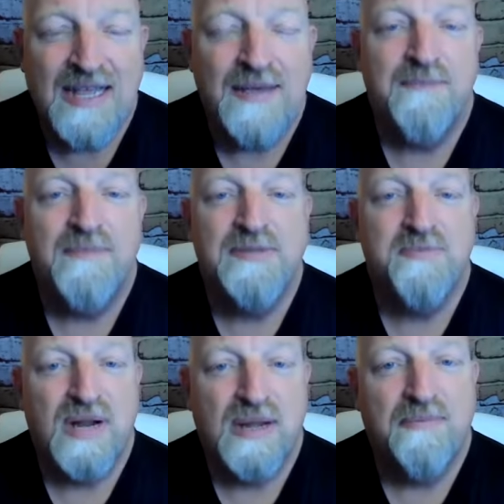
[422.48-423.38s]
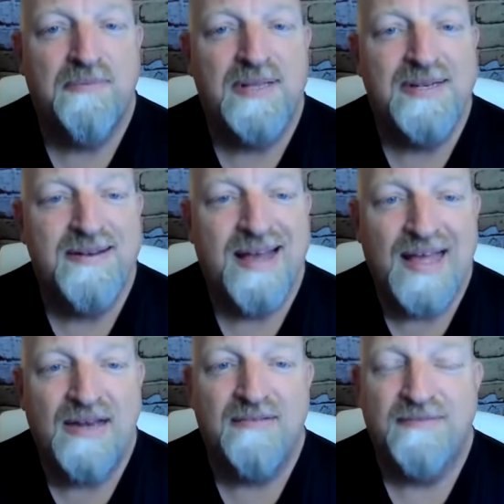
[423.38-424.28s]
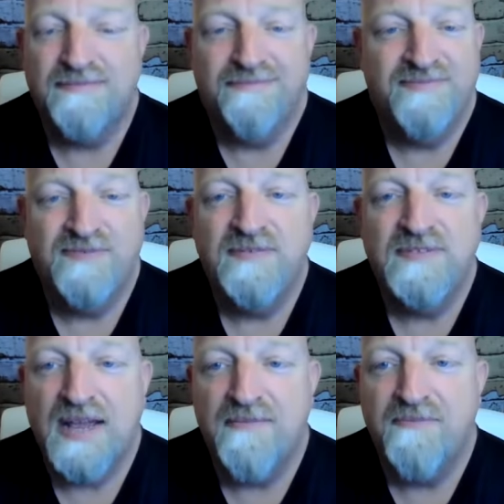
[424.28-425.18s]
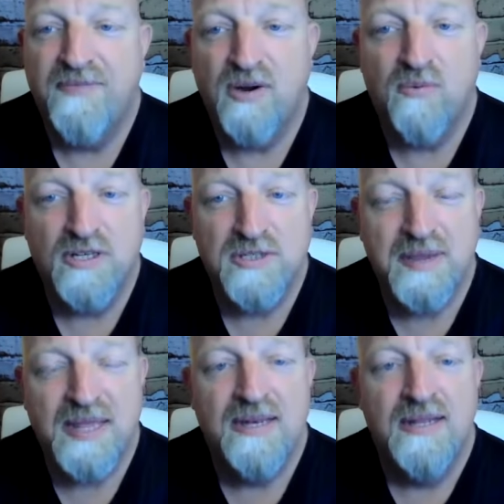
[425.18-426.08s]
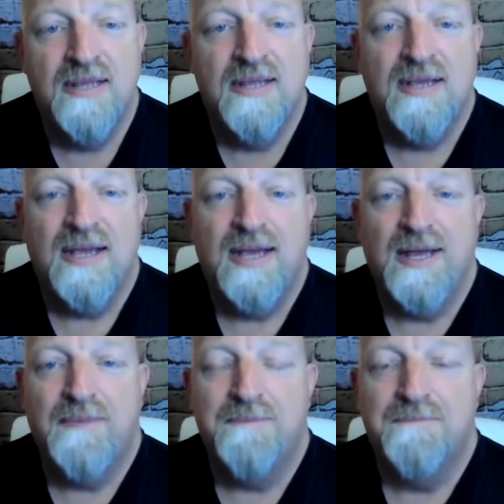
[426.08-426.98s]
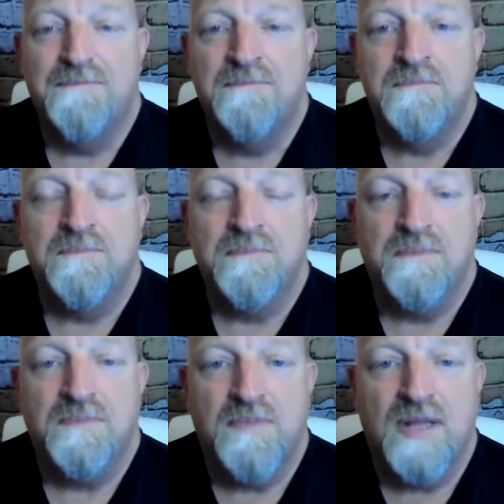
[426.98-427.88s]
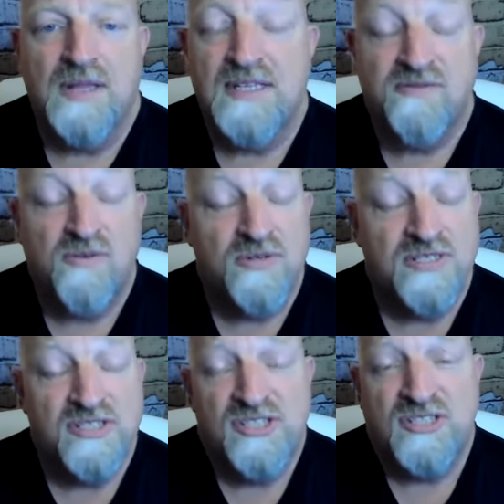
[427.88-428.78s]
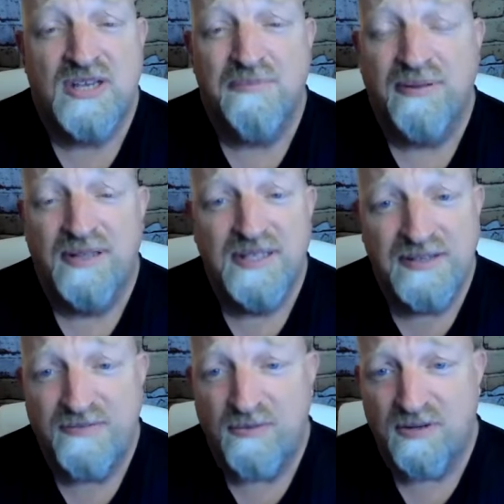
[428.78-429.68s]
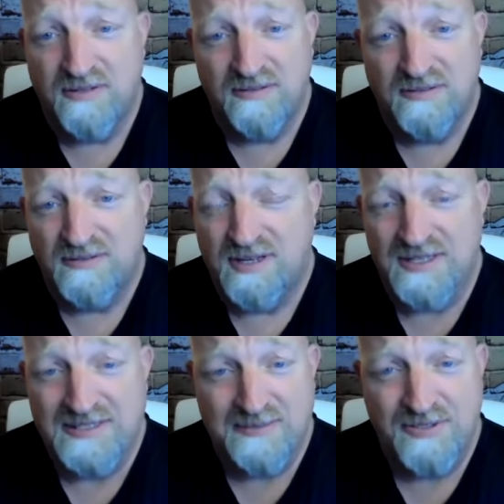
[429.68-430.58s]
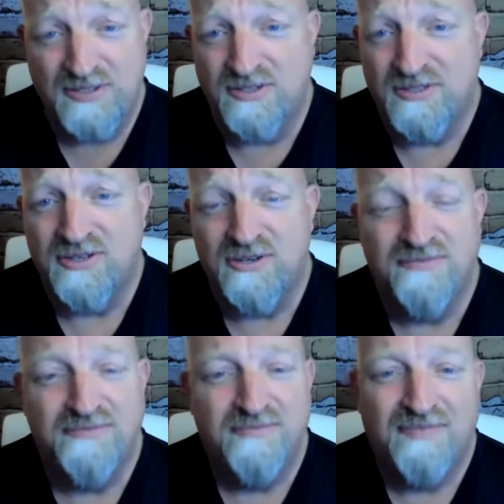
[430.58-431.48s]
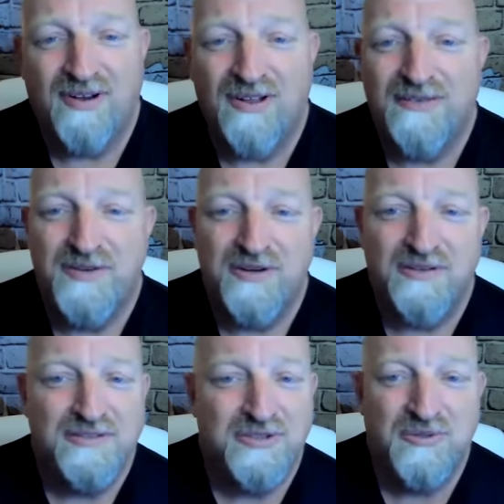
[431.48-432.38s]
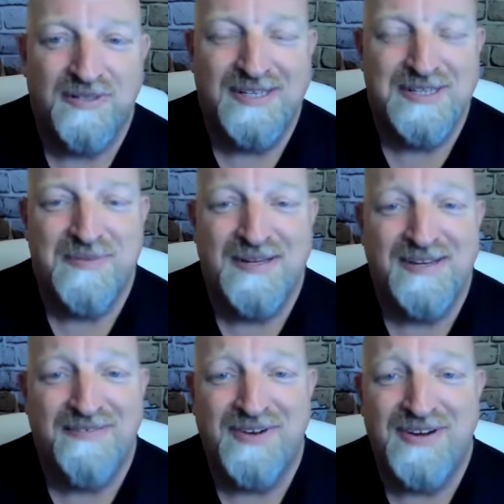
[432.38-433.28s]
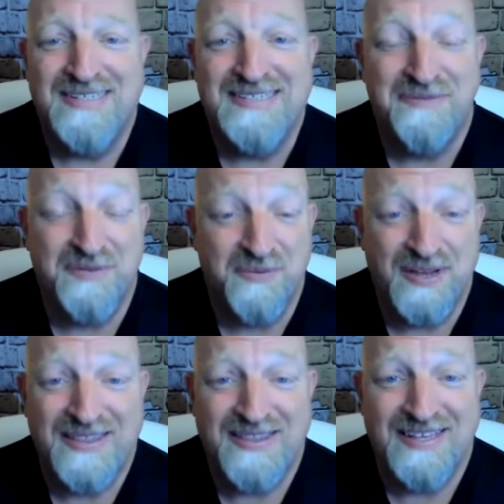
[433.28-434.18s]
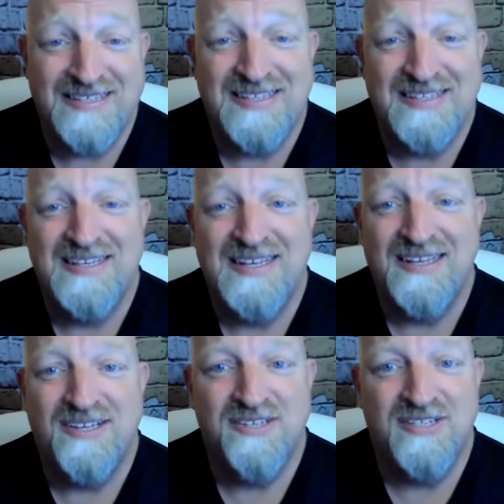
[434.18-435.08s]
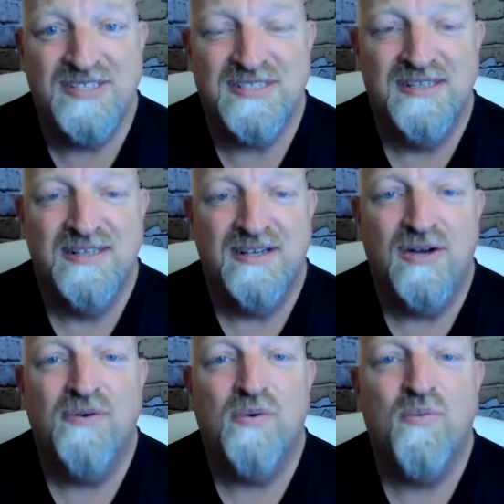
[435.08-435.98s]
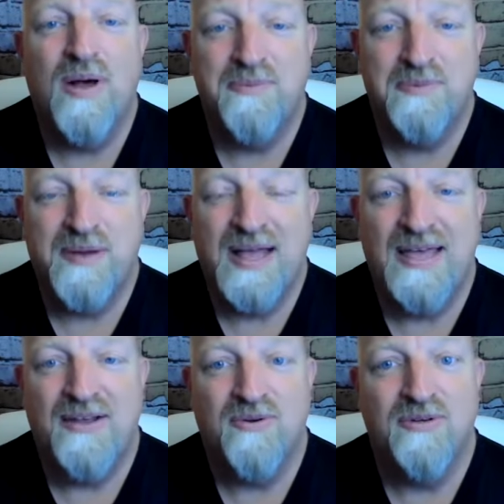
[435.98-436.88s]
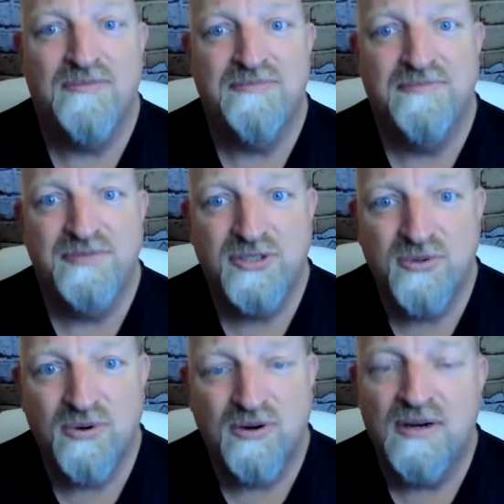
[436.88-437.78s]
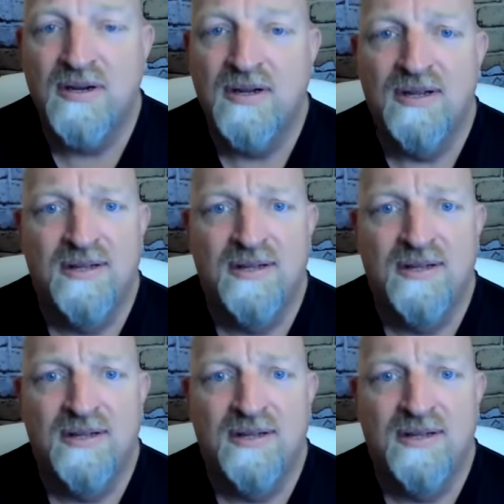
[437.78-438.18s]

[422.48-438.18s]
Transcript: time is probably not time very well spent, um, unless, of course, it's just completely foreign concept to you. So you all of your schooling has been in a very different way than the SAT, and you're just overwhelmed by it or score